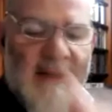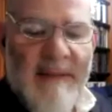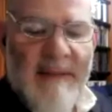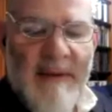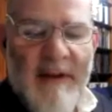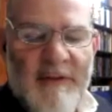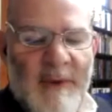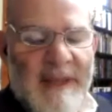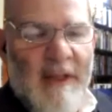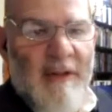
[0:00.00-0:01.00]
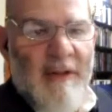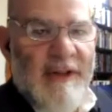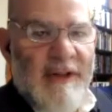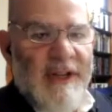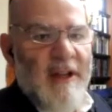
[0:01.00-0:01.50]
because the weekday, there's no
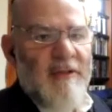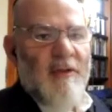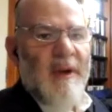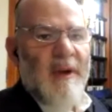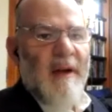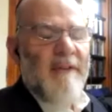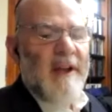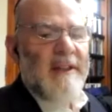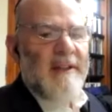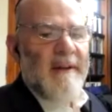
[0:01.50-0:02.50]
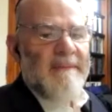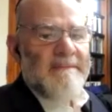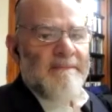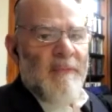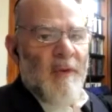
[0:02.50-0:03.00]
such thing as doing a voida.
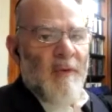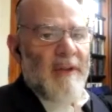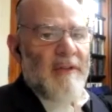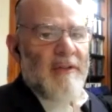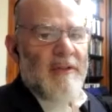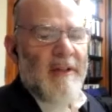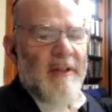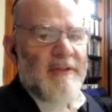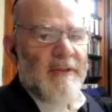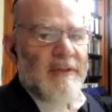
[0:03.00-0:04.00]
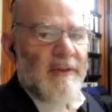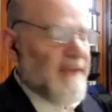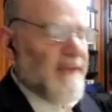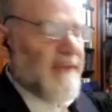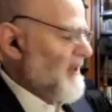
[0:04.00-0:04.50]
Right? There's no isser to
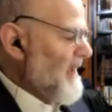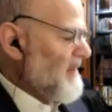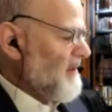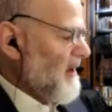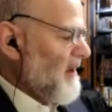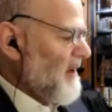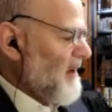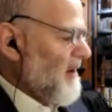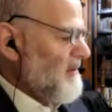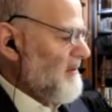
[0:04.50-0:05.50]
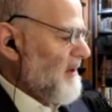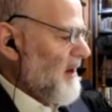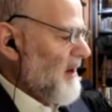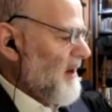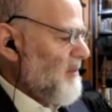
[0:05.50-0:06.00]
fix a candle on
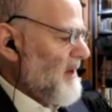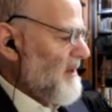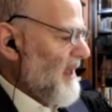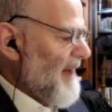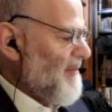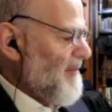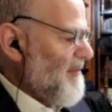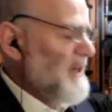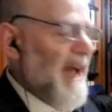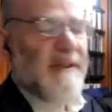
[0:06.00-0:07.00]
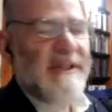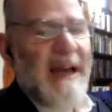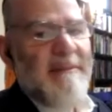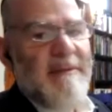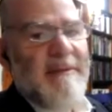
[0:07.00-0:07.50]
the weekday. Av b'Shabbos,
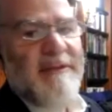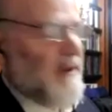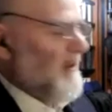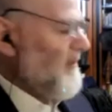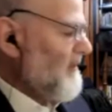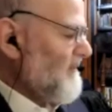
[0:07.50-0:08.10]
Shabbos there is.